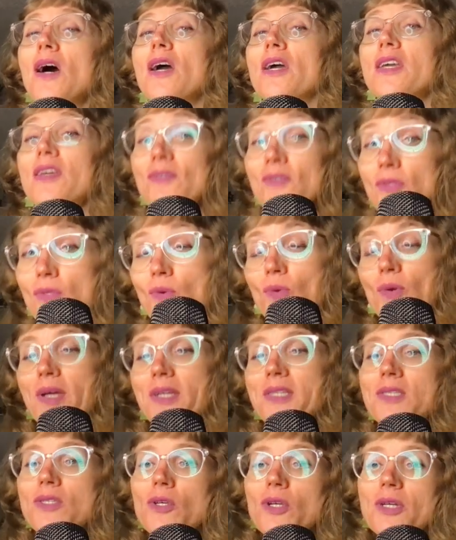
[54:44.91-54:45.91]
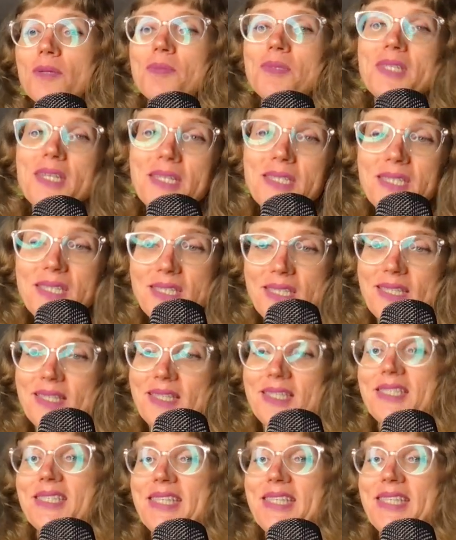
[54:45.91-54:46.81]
given the right circumstances in this